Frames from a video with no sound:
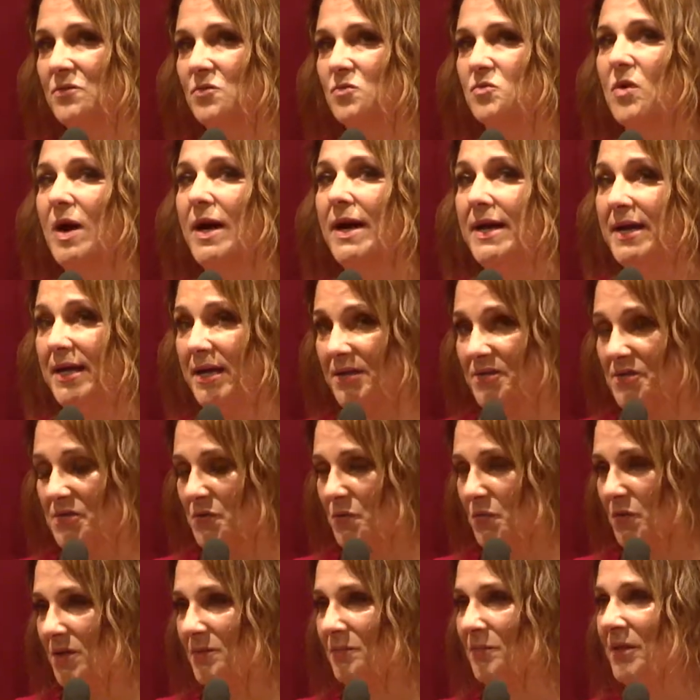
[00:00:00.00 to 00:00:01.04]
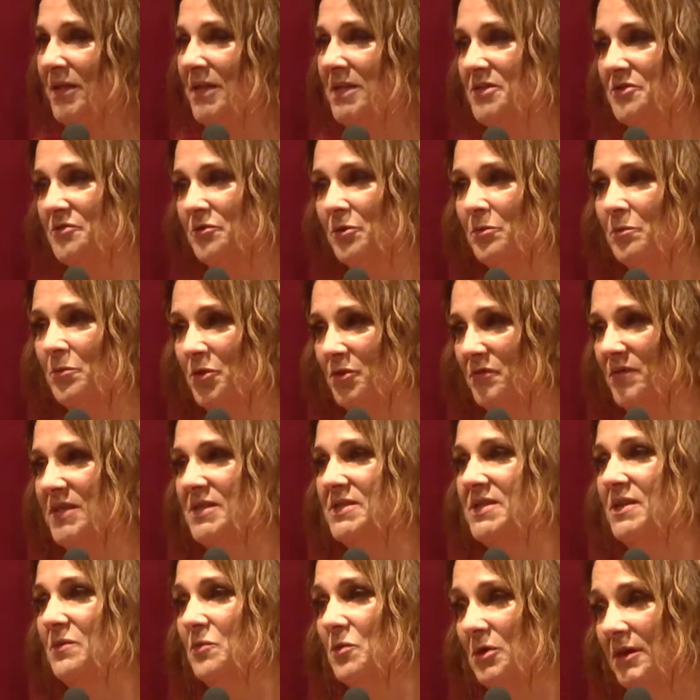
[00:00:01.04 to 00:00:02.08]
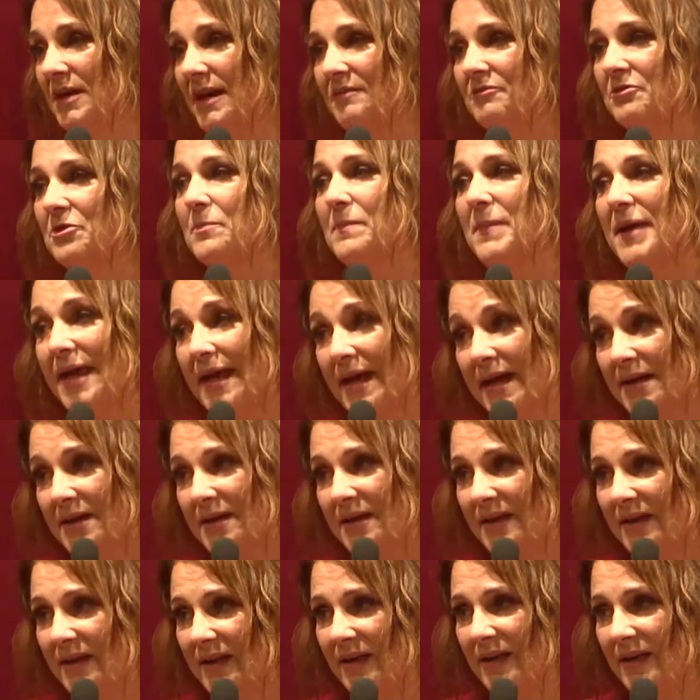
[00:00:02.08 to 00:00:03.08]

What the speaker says: writing screenplays for movies that were never made.